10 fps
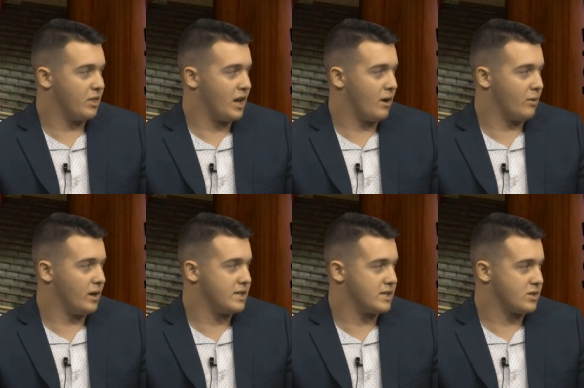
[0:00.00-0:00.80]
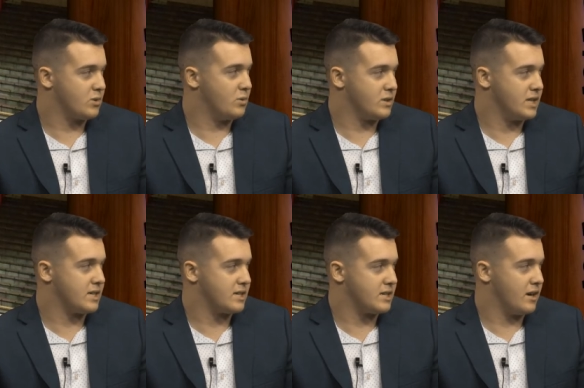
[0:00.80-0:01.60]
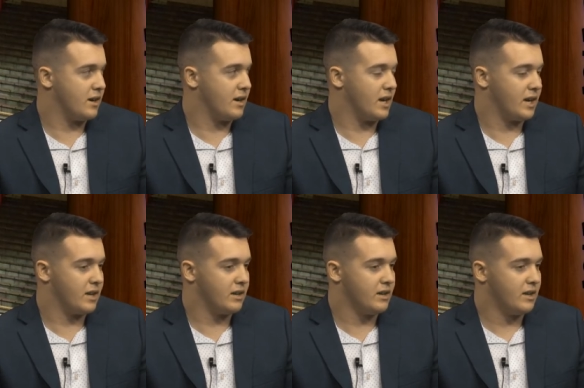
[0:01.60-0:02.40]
But then I realized that school was necessary, and